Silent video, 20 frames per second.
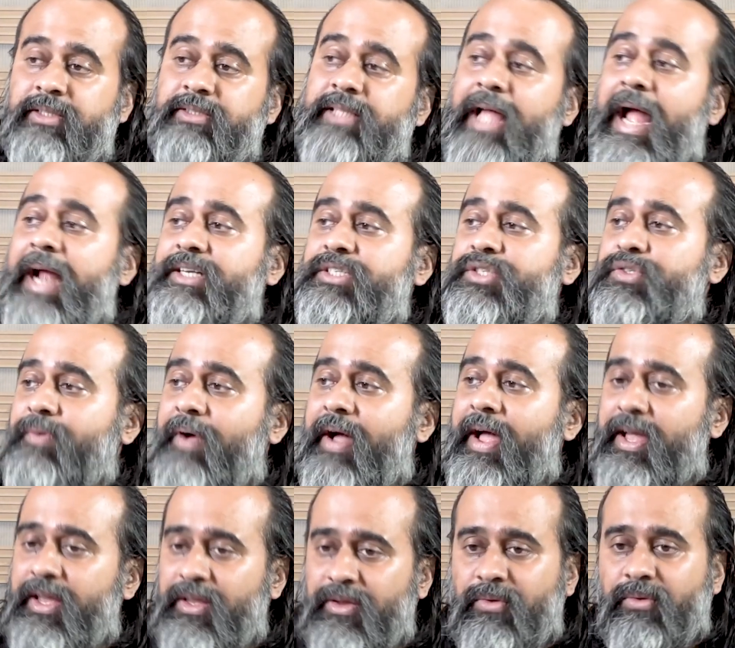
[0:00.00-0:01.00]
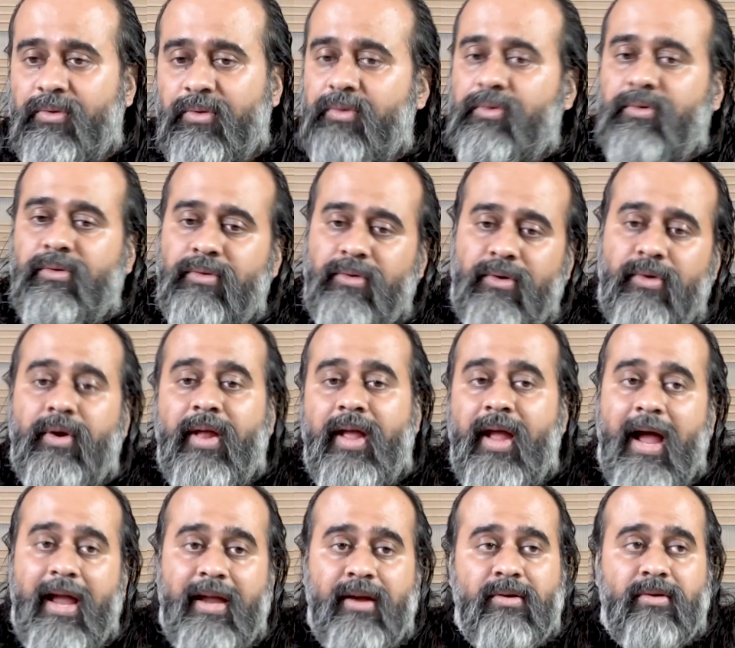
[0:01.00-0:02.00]
That's why, you know, today
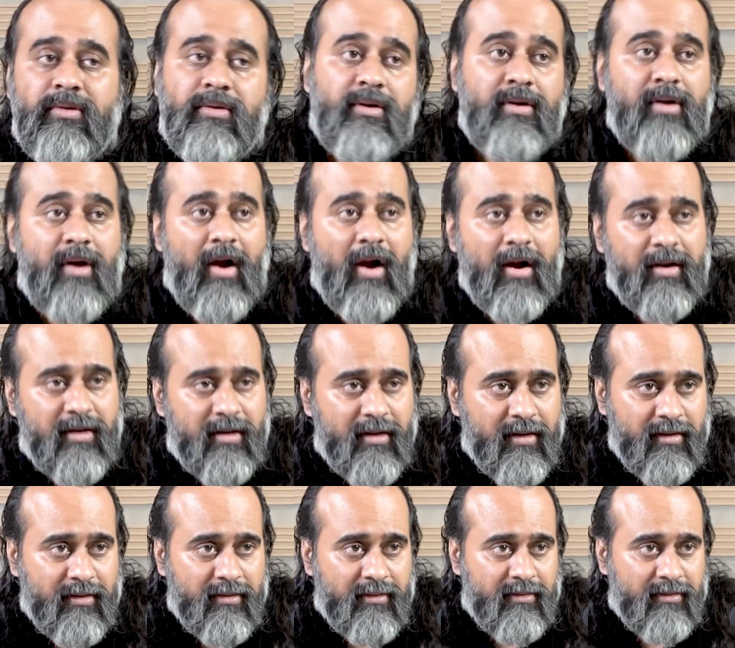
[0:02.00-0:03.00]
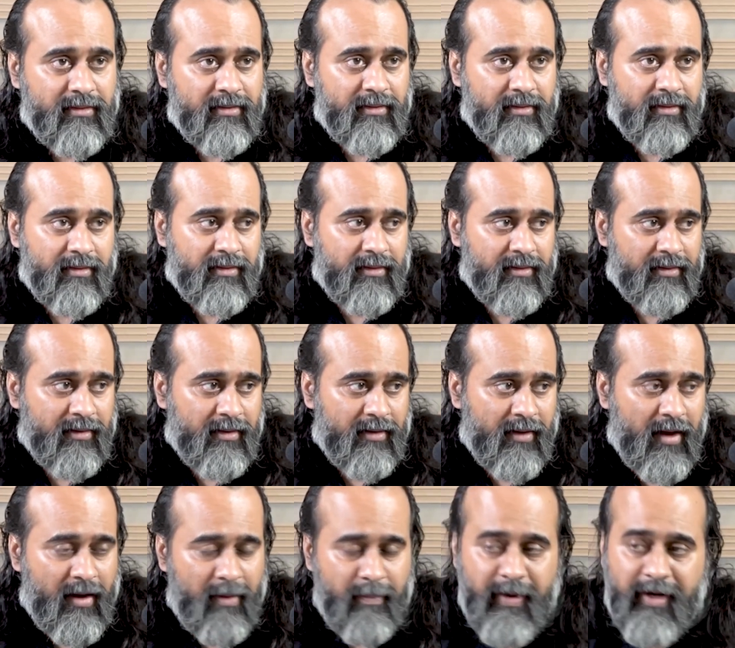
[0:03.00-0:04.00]
I could not
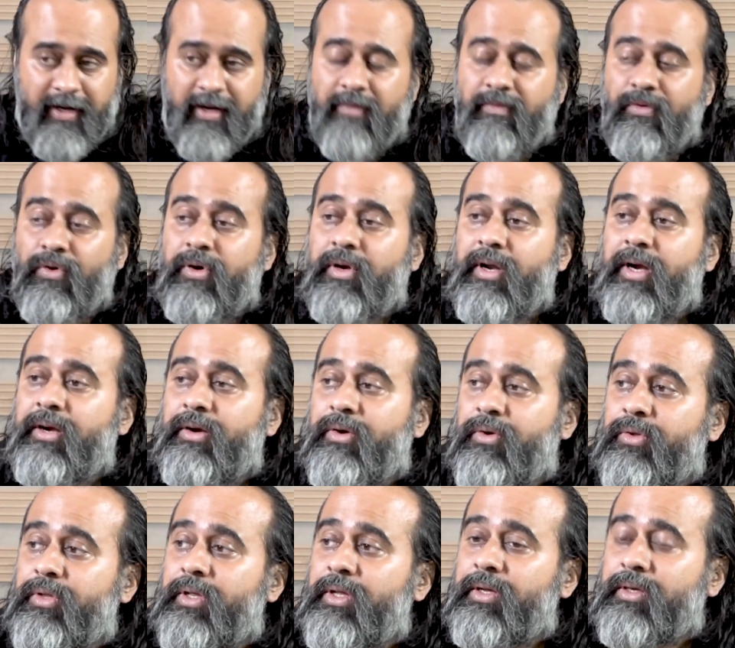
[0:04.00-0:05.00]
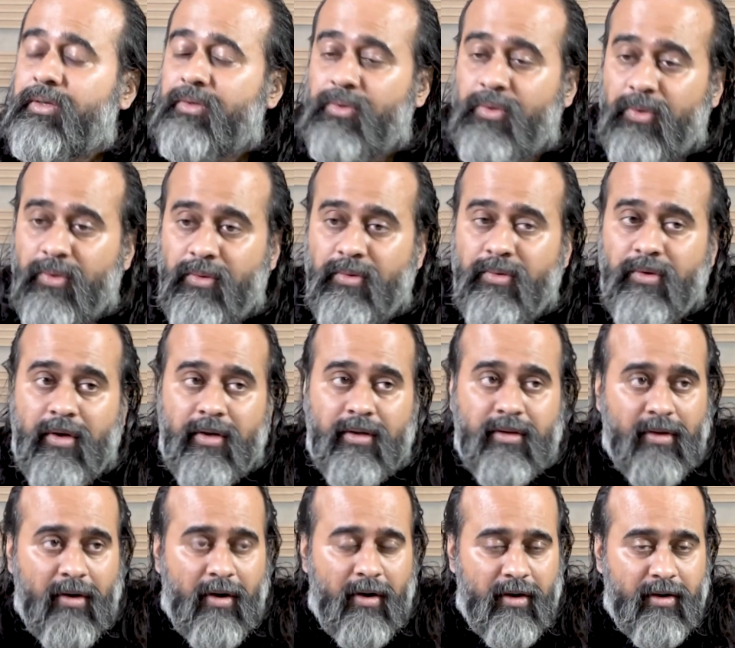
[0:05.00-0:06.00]
be devoted to the Guru or
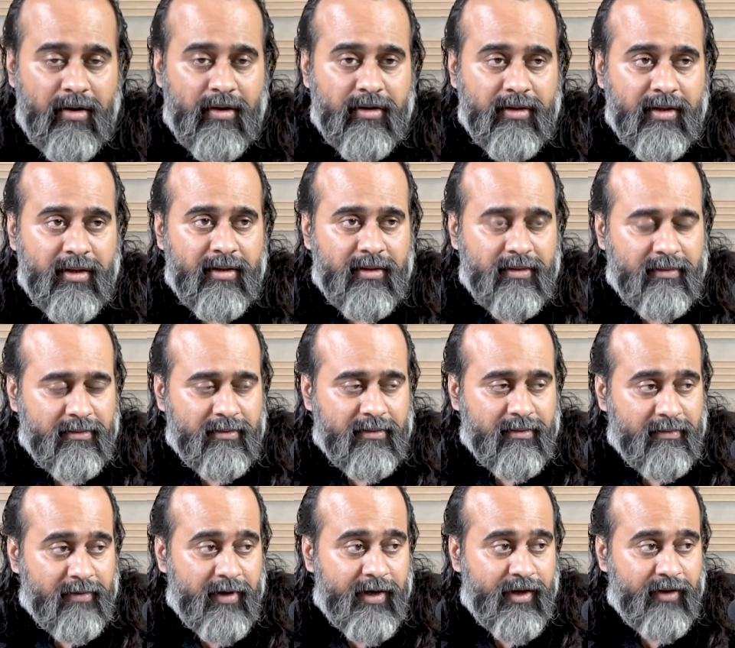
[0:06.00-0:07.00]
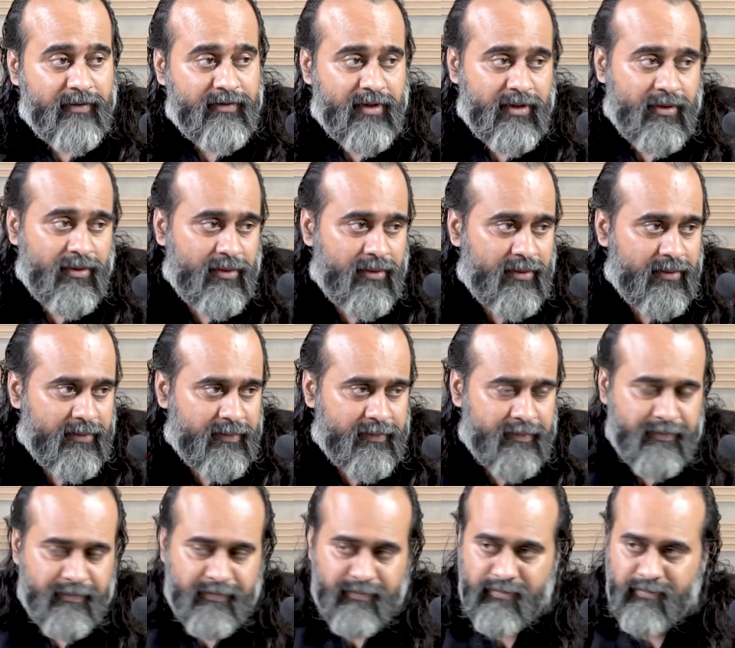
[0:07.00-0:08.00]
God or the word of the Guru.
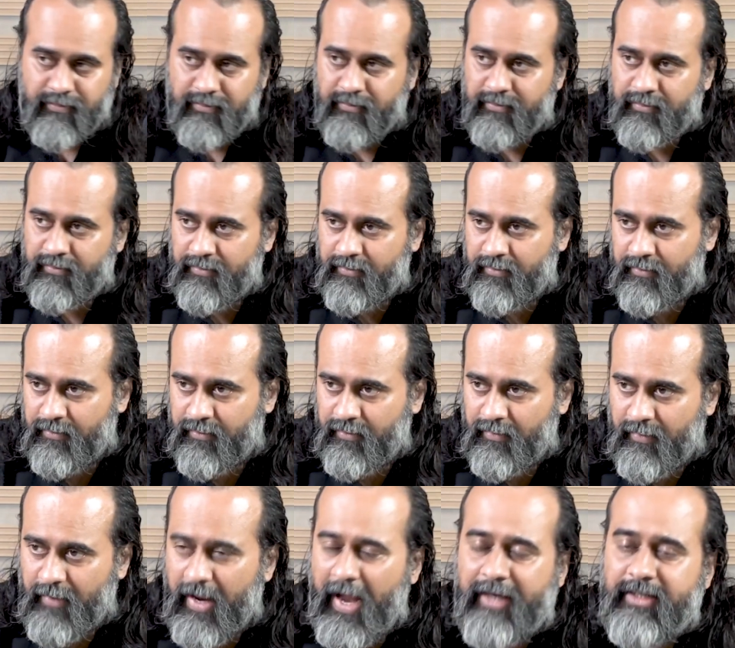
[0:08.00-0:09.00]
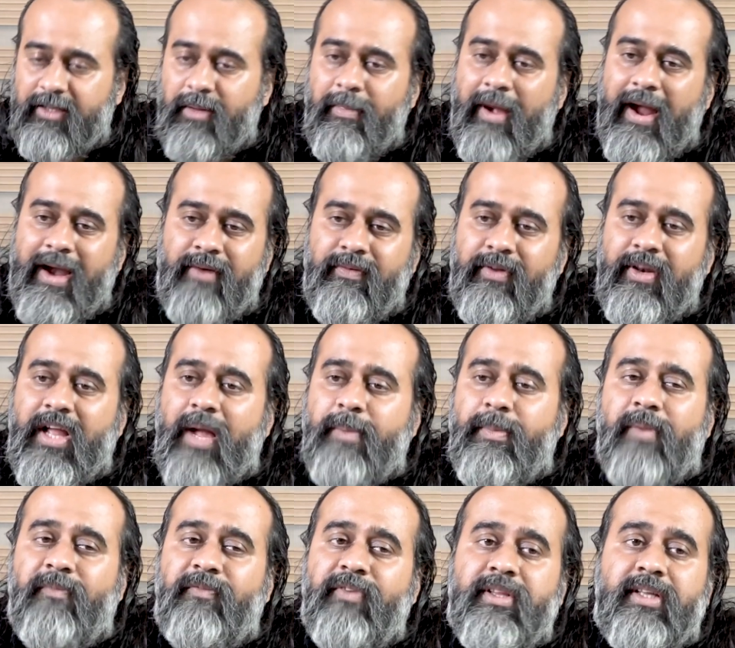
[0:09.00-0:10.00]
And the mind will come
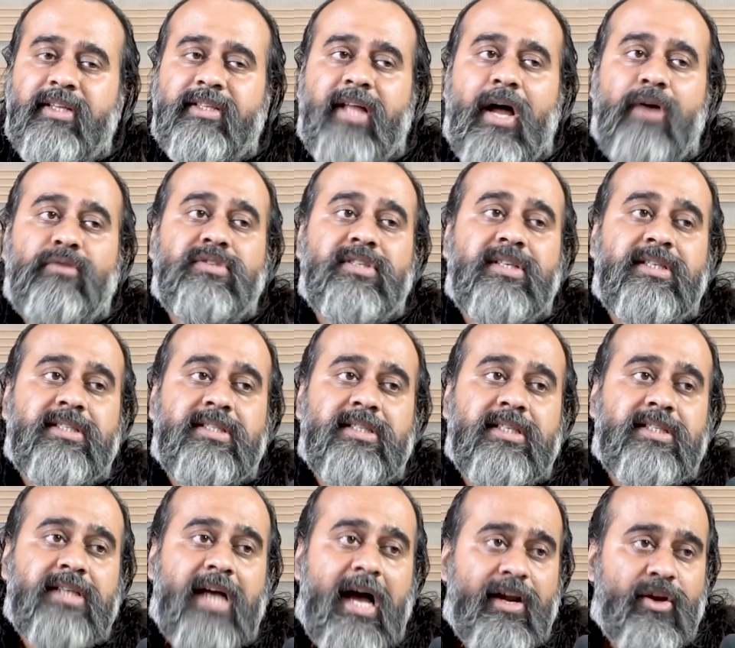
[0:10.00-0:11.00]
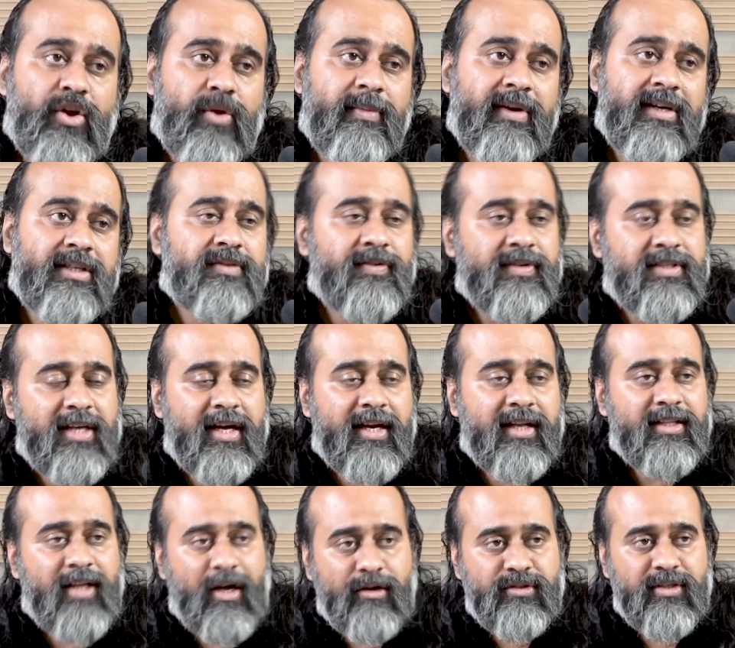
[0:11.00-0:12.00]
up with a thousand such arguments, which are
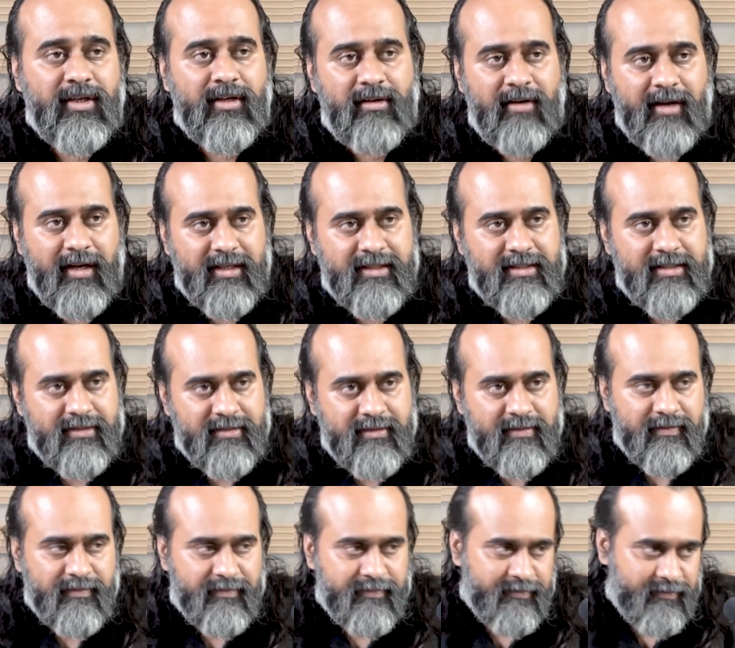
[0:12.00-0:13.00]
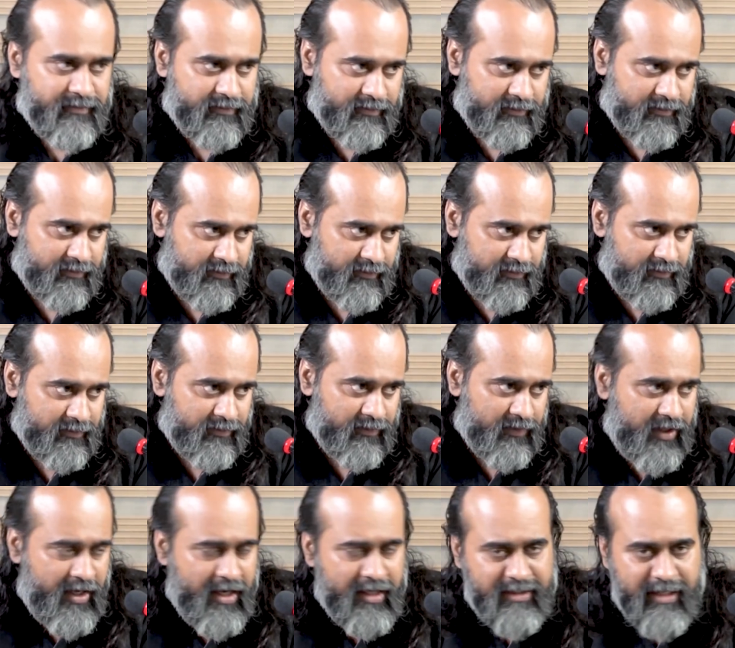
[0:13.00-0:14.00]
a thousand tricks.
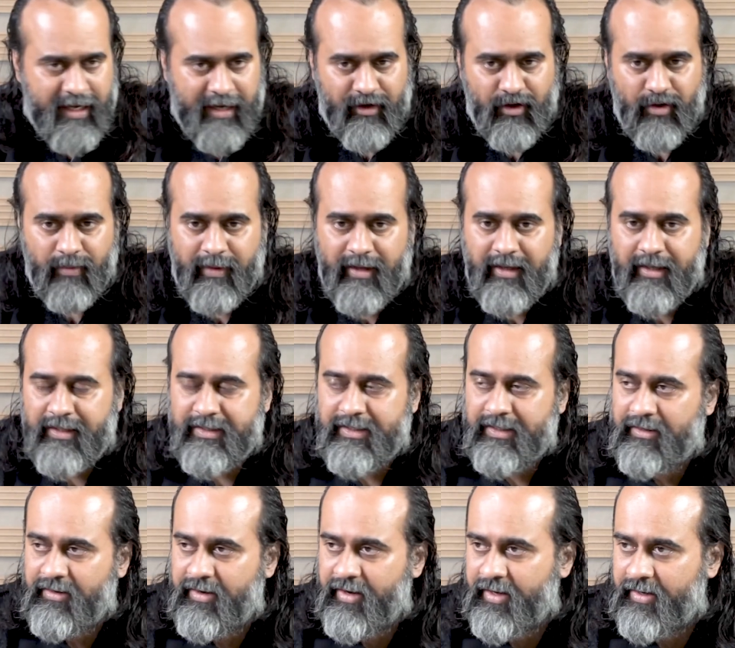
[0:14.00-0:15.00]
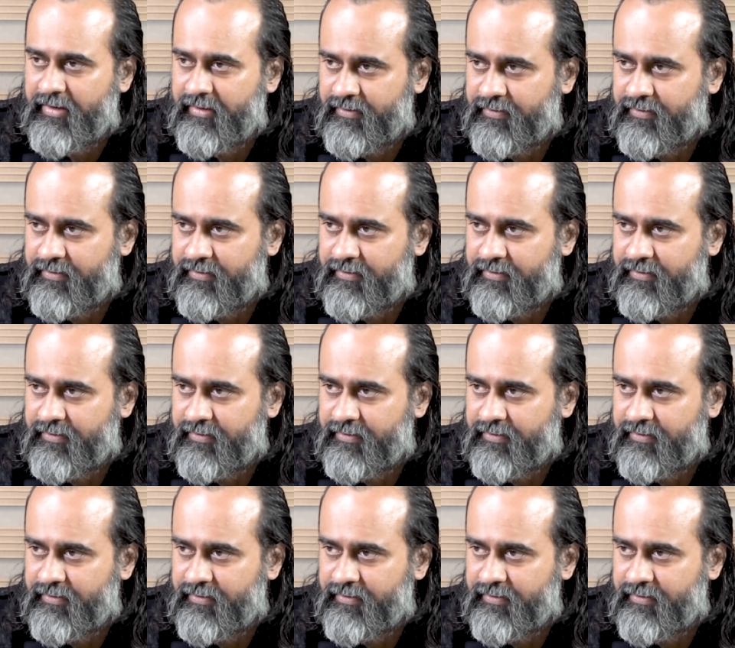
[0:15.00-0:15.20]
Each argument is a trick.